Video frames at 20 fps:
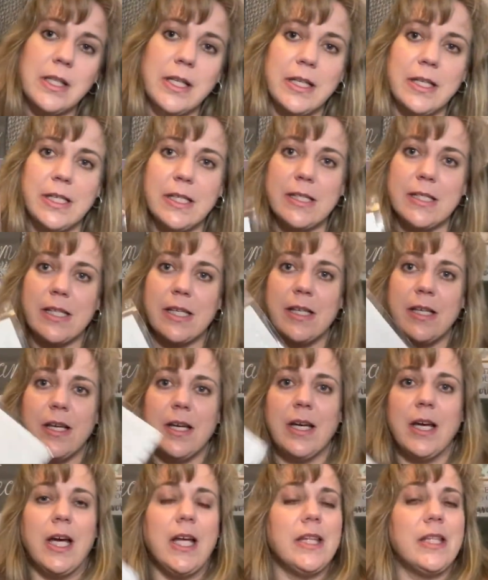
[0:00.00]
and
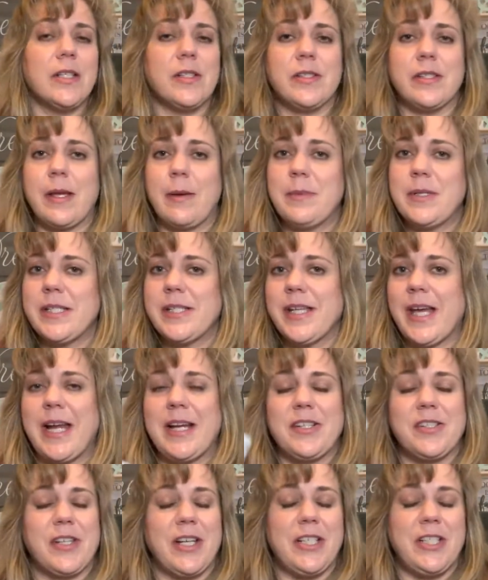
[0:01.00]
there's some
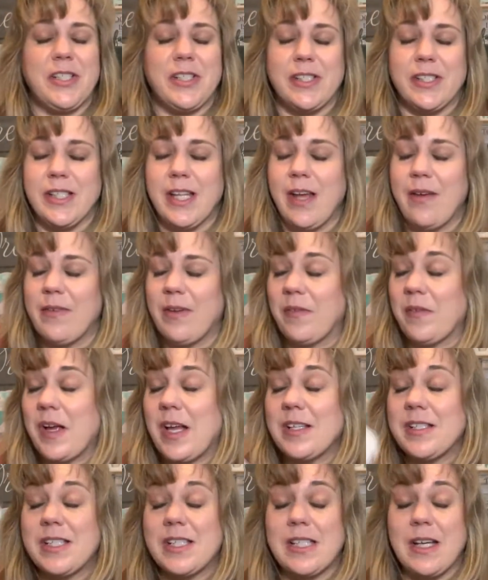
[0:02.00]
designers I just love, and I've
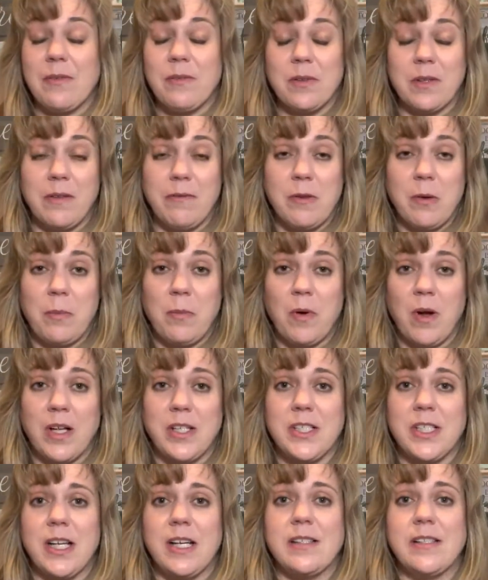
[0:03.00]
got several of their
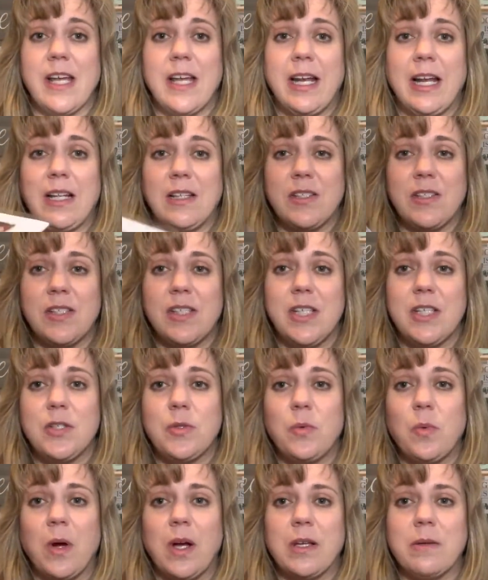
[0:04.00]
projects, and I'll stitch
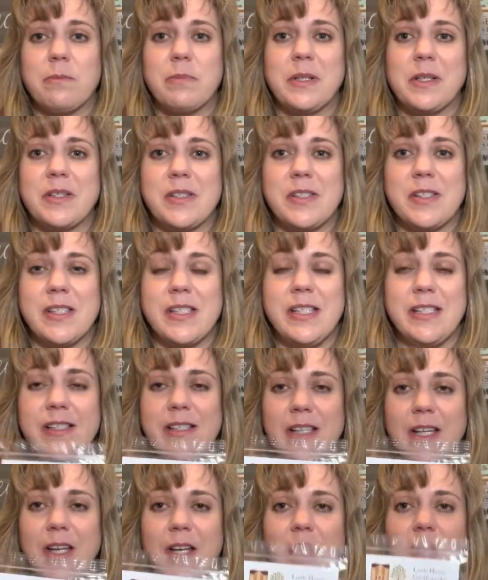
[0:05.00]
one per
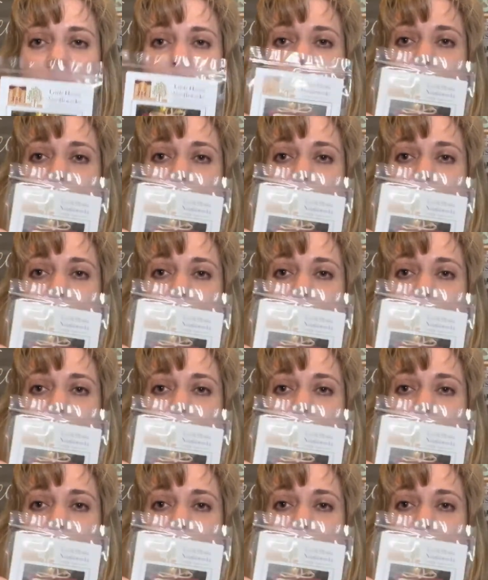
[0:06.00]
season.